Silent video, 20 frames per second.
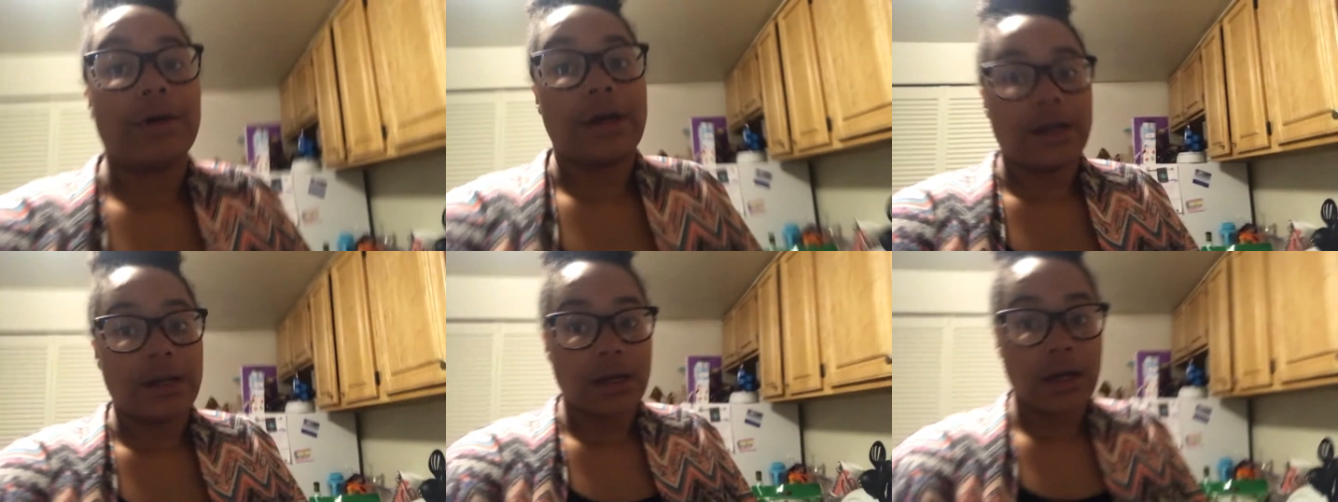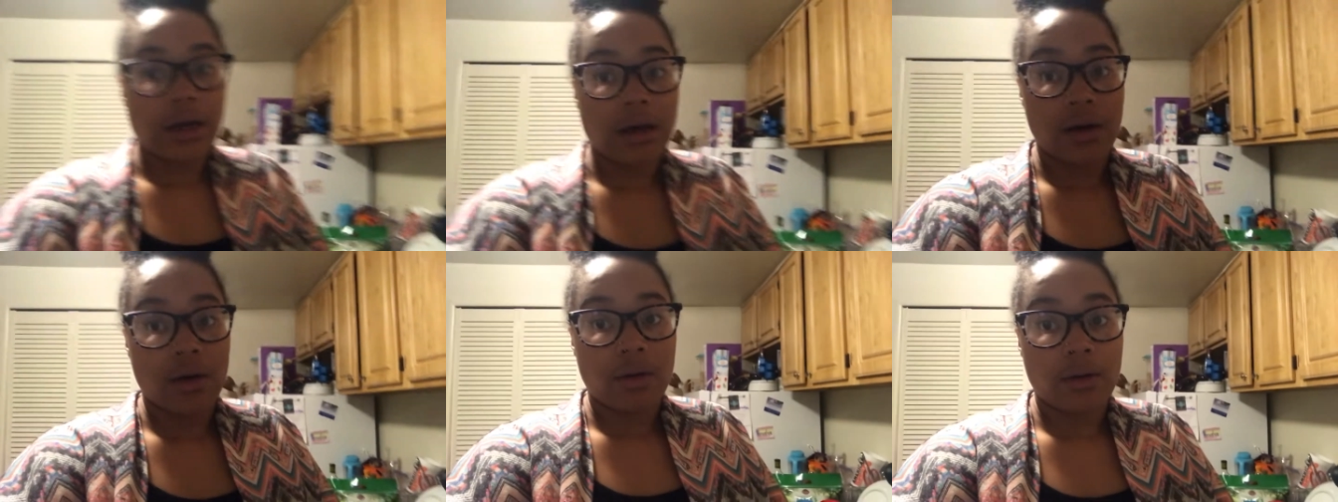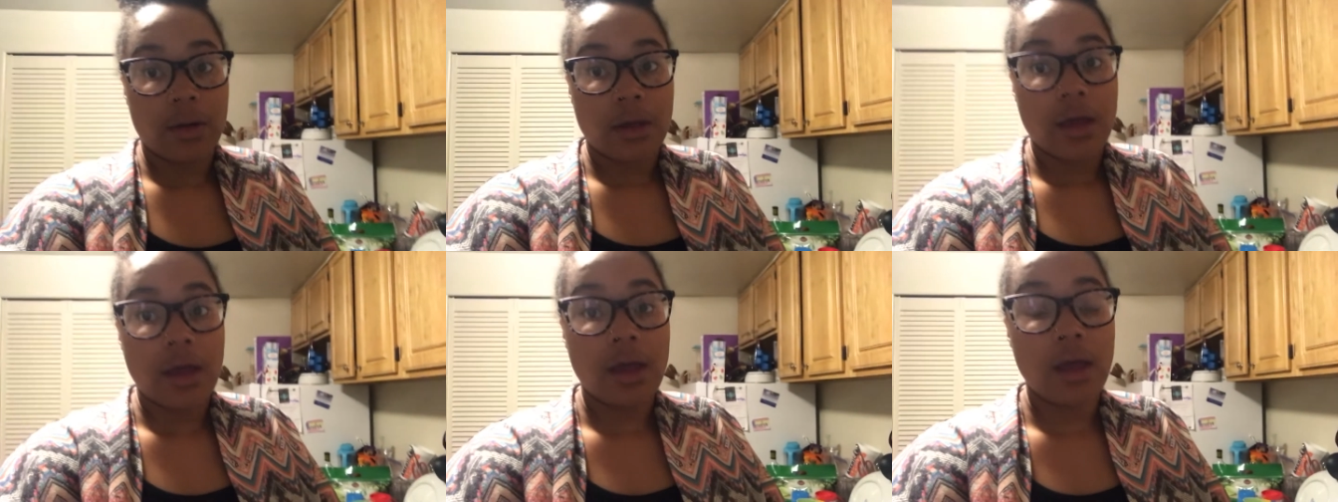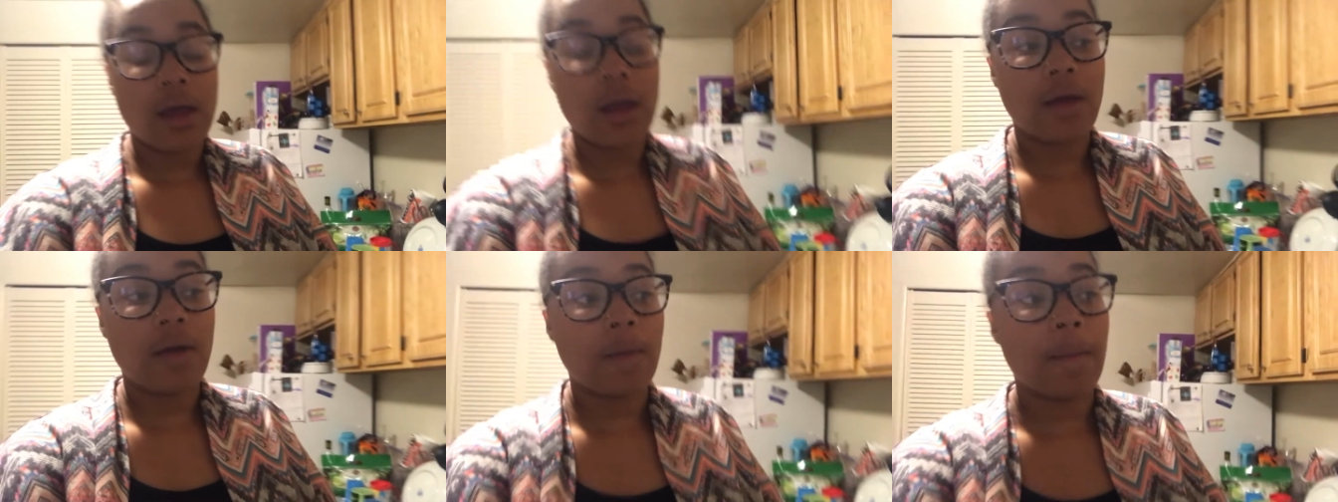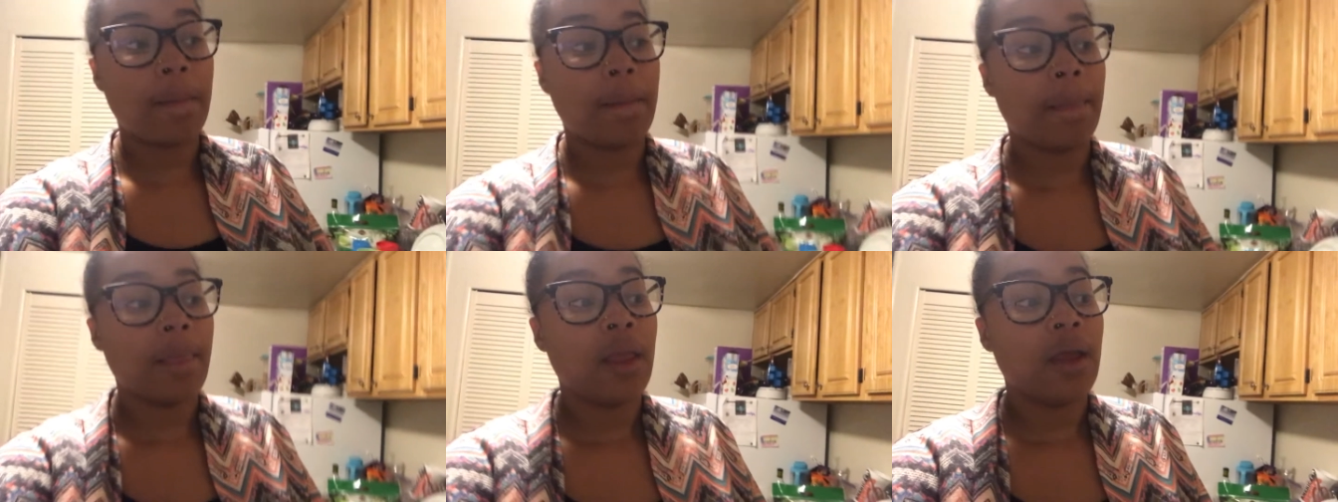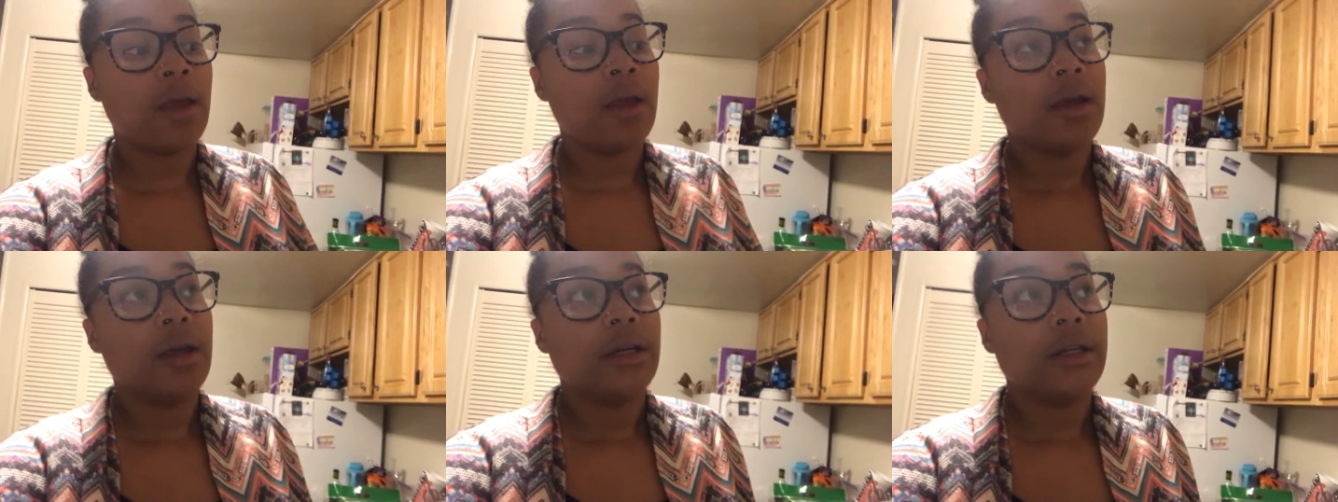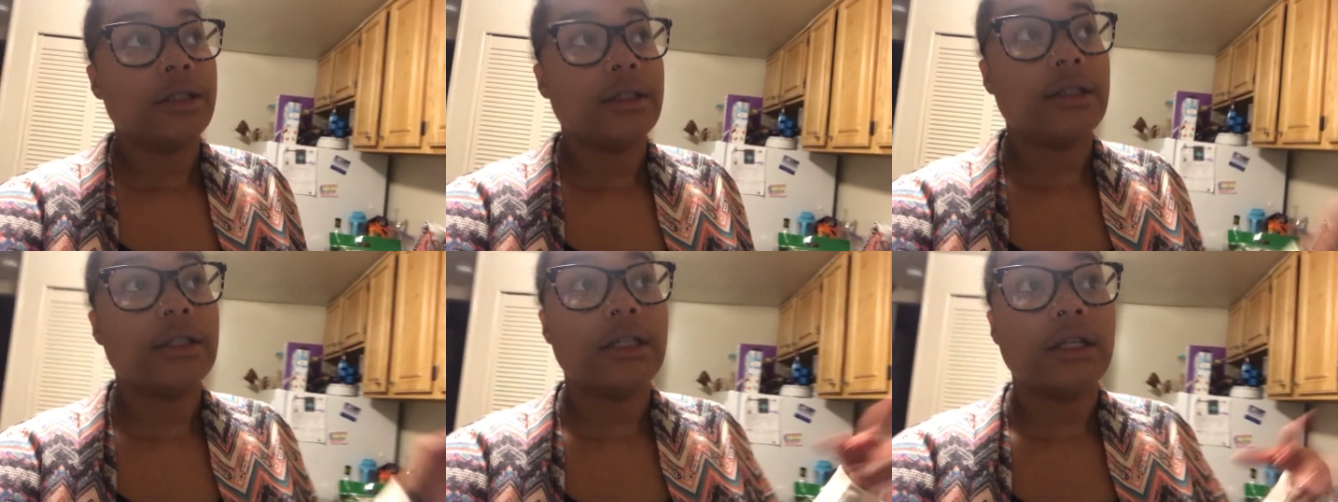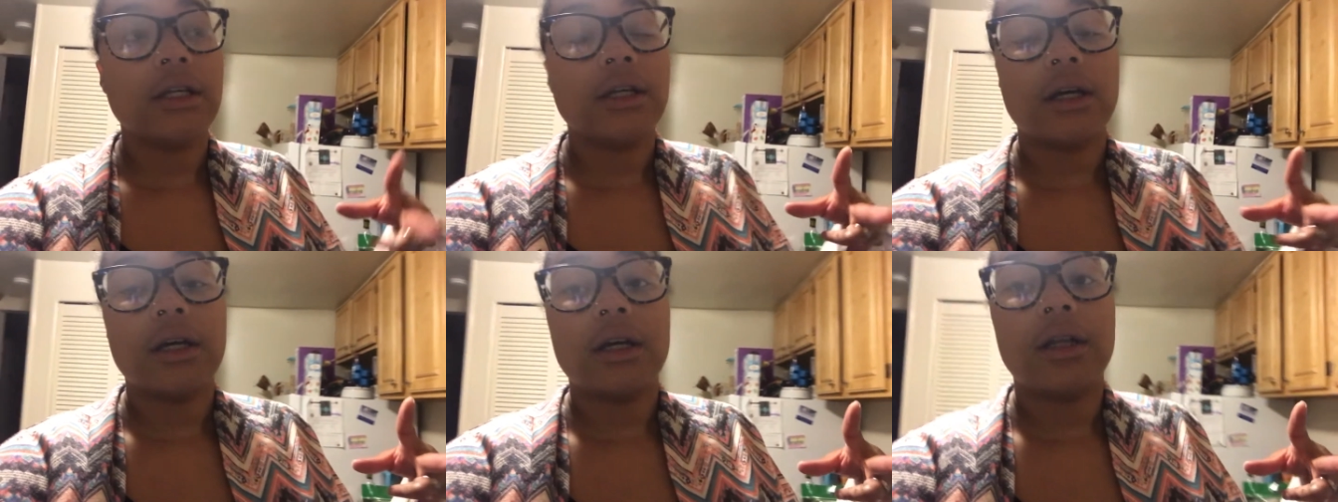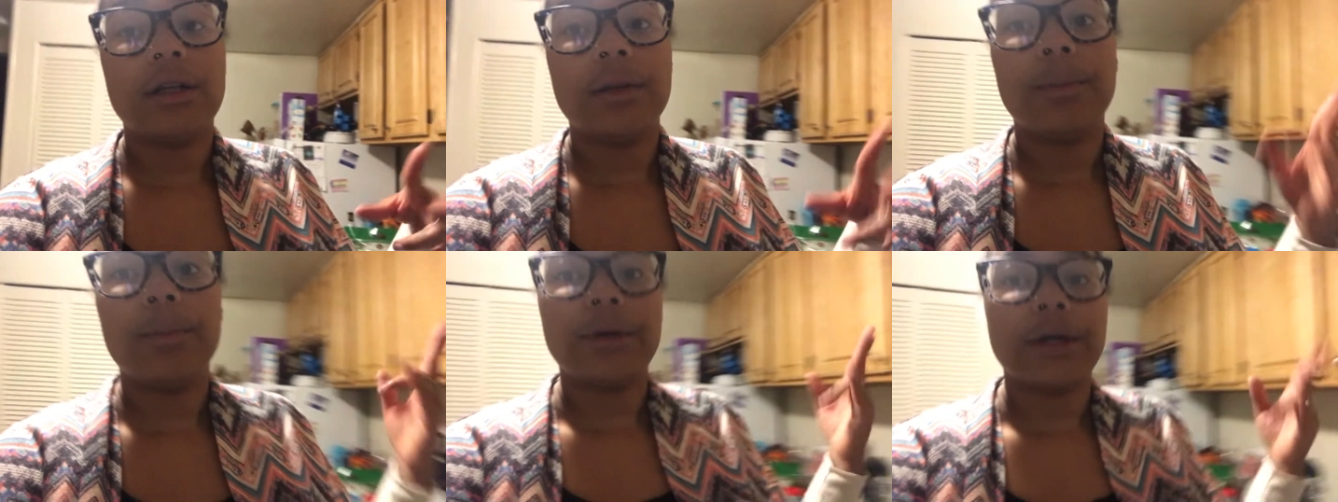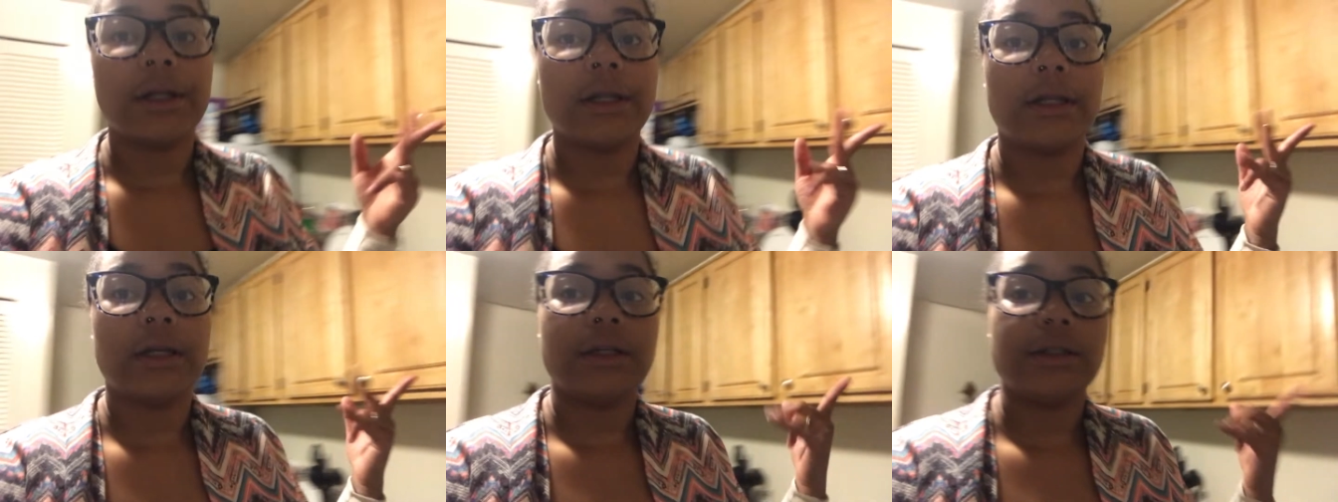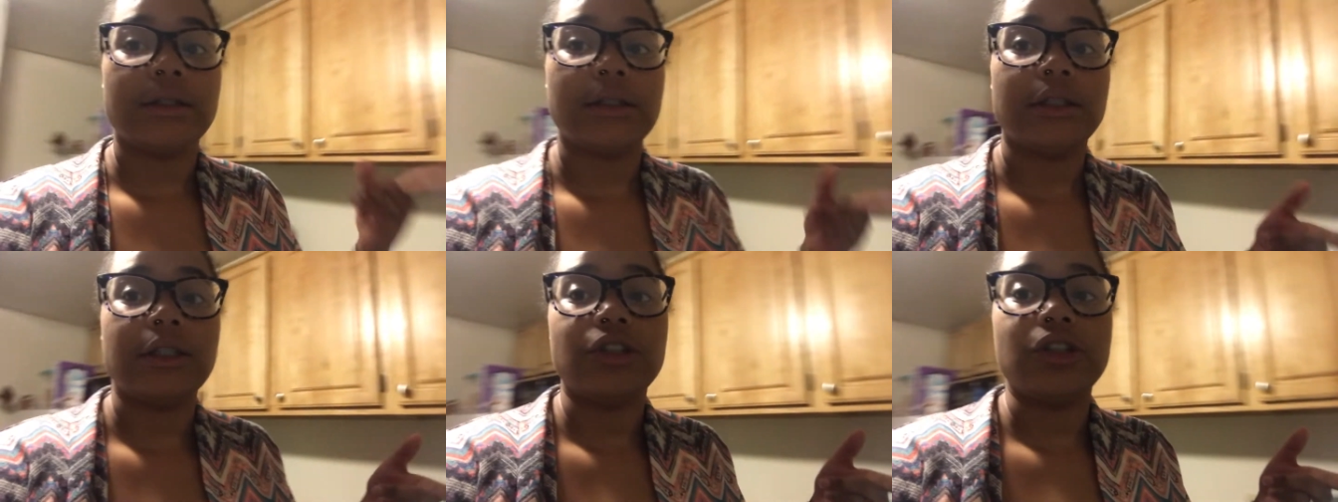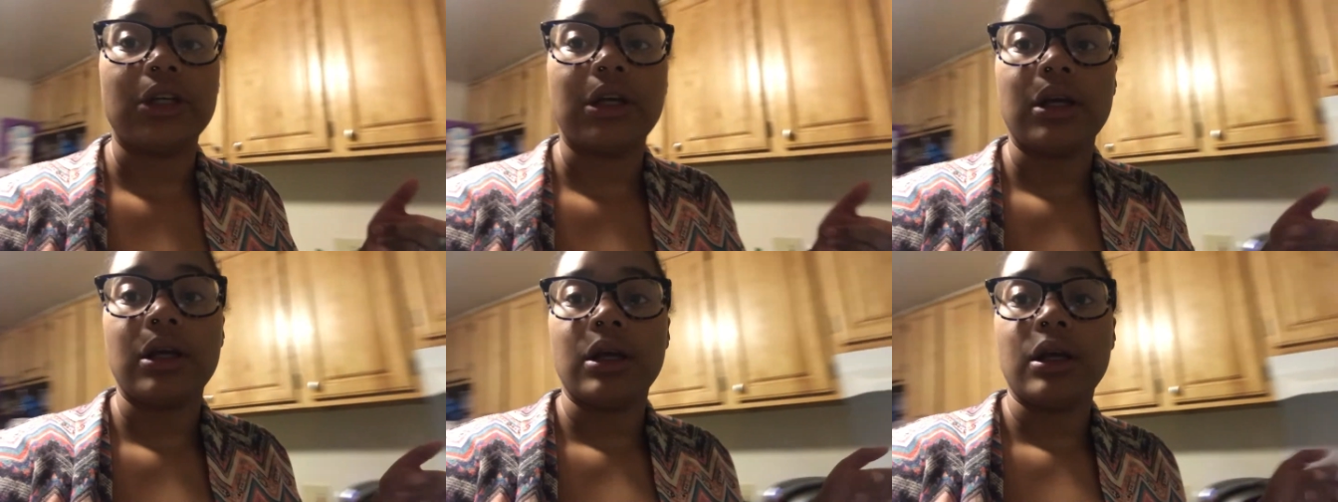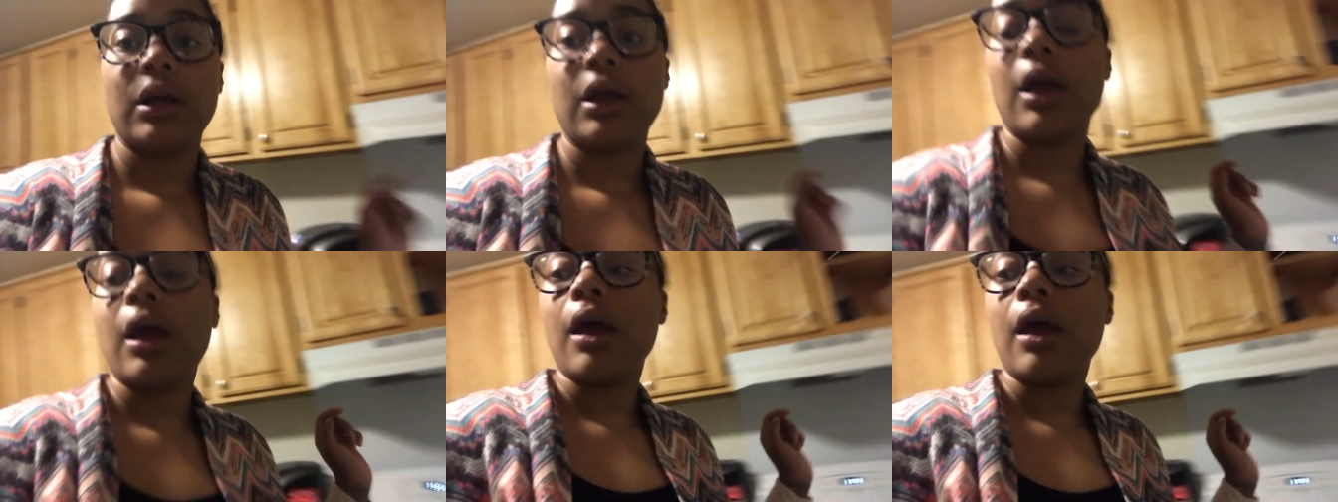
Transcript: right now, Dion, Braylon, and DJ,